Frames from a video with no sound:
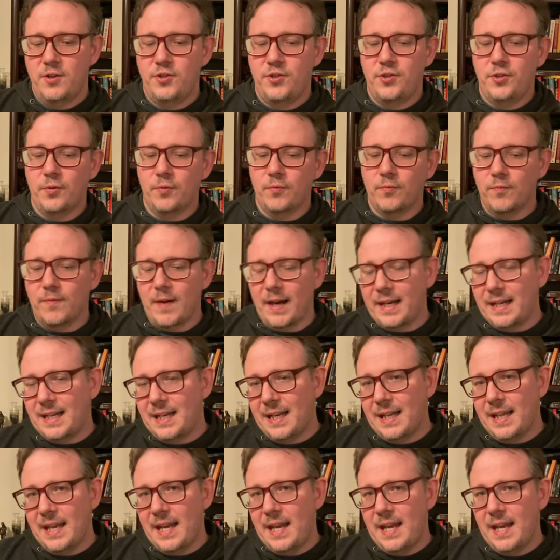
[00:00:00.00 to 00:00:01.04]

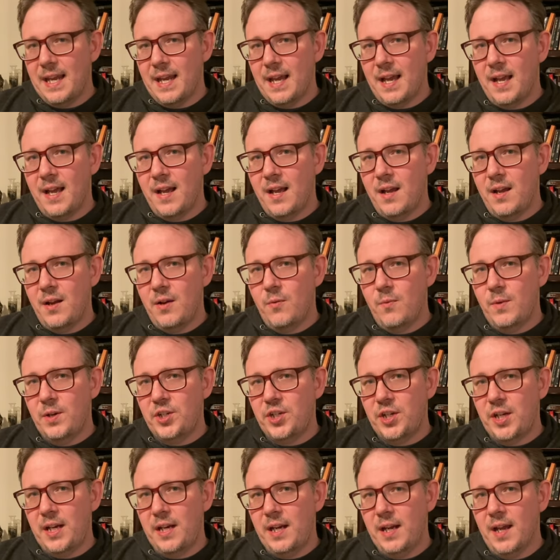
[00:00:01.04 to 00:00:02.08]
directly uh,
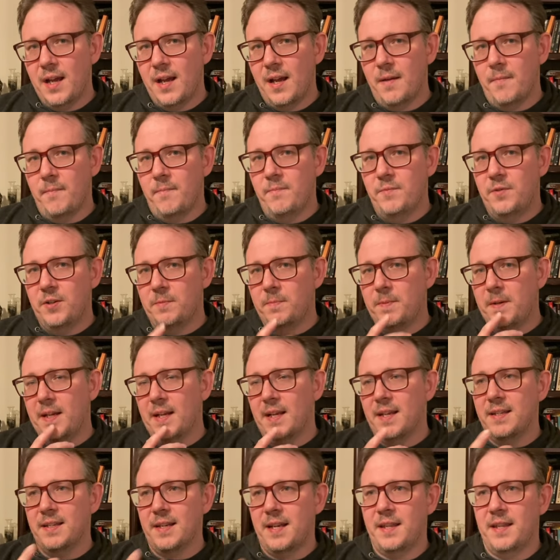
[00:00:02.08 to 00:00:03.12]
witchy, uh, just
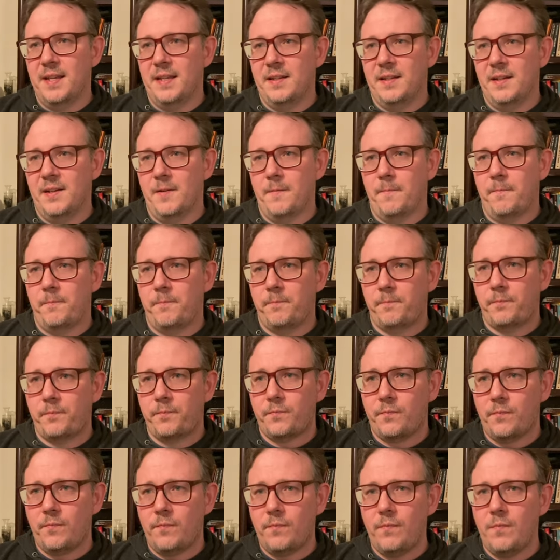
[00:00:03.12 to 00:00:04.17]
because I think they're
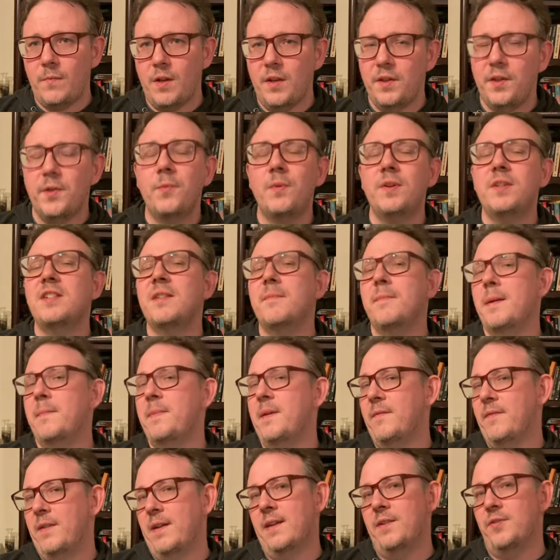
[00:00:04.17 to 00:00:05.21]
the ones that may
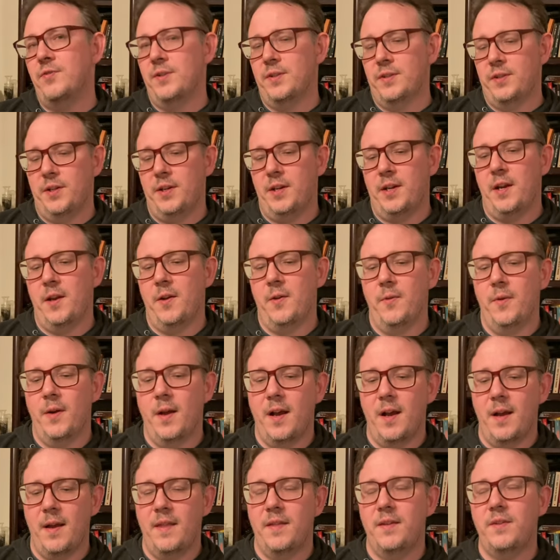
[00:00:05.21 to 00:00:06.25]
be of interest to you.
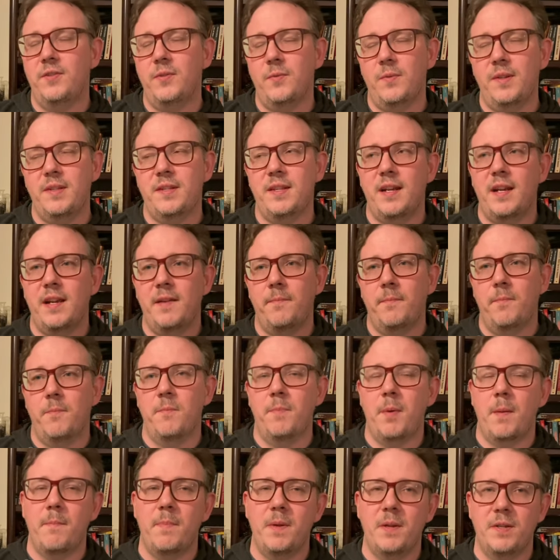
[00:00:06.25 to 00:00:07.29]
Uh, and these are ones that I
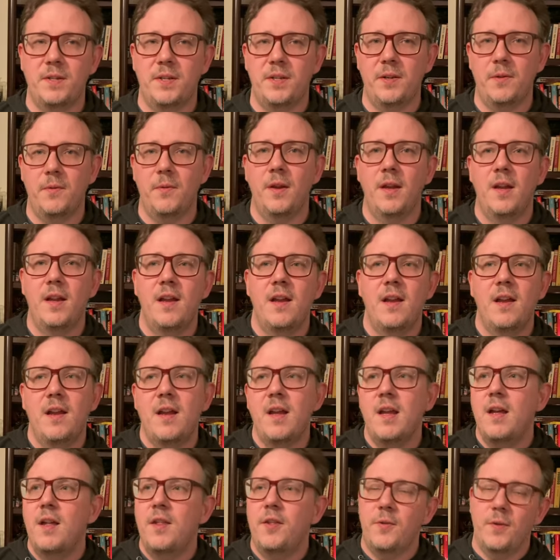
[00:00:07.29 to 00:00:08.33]
bump into
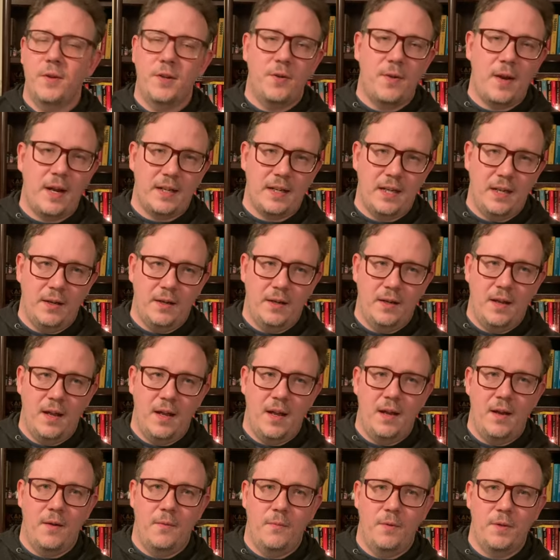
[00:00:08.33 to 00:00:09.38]
through interacting
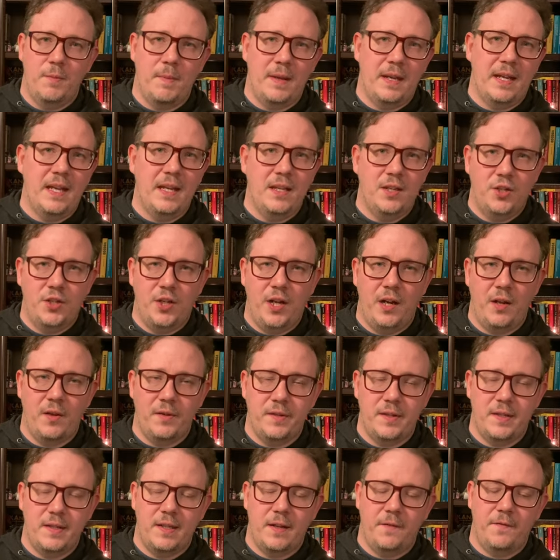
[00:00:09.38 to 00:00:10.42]
uh, with my kids'
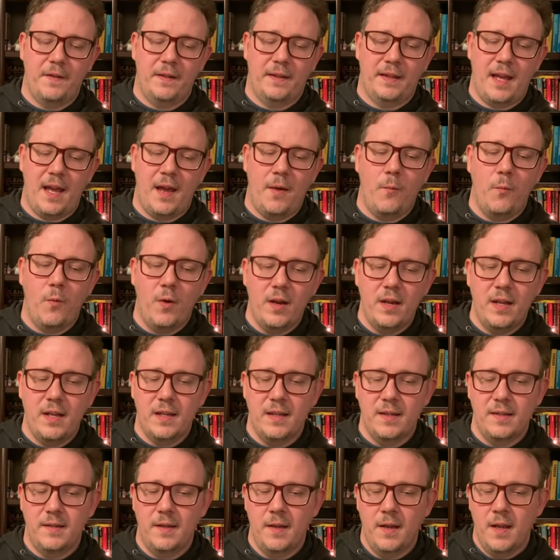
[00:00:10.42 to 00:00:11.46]
channels and stuff like that. One
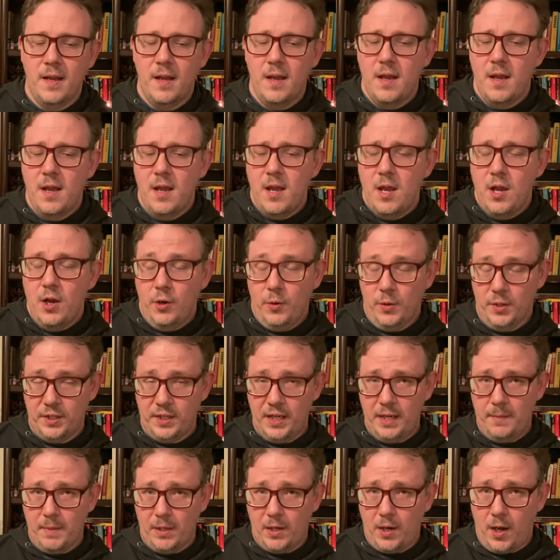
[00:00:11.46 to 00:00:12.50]
is
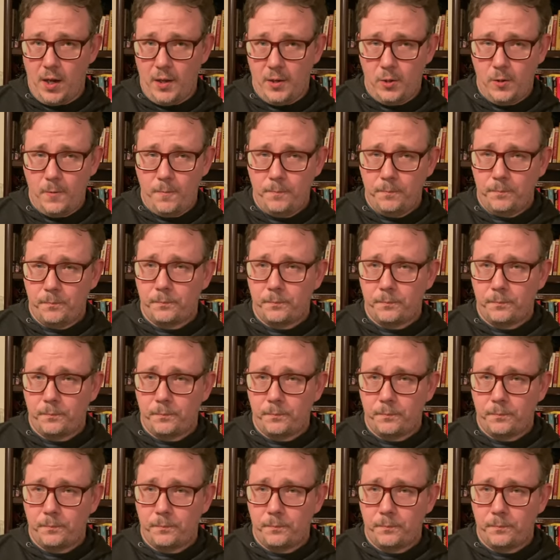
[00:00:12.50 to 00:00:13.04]
Christine McConnell.